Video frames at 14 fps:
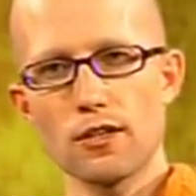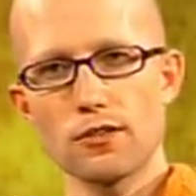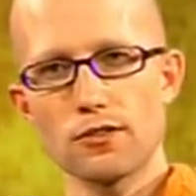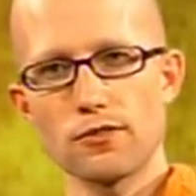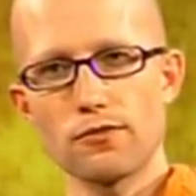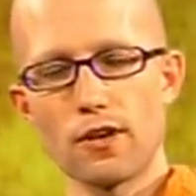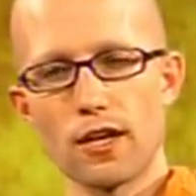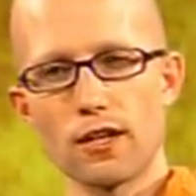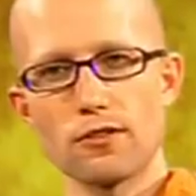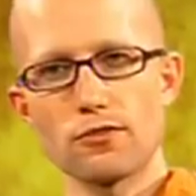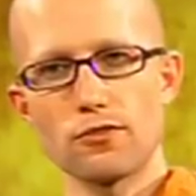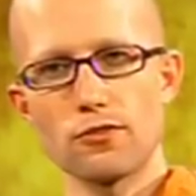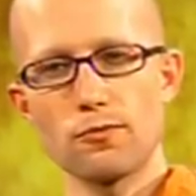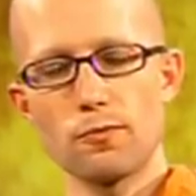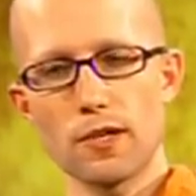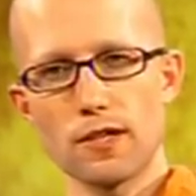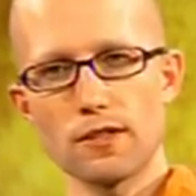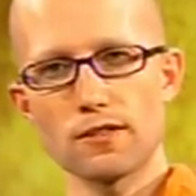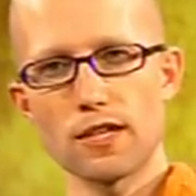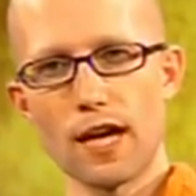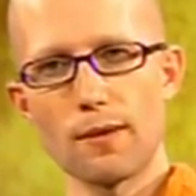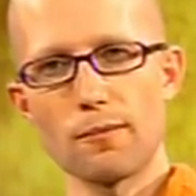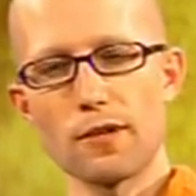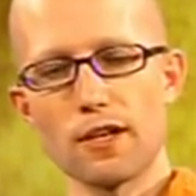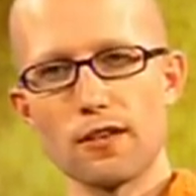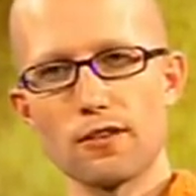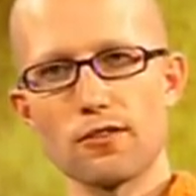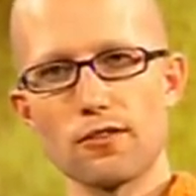to find true peace,
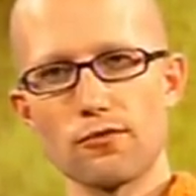happiness,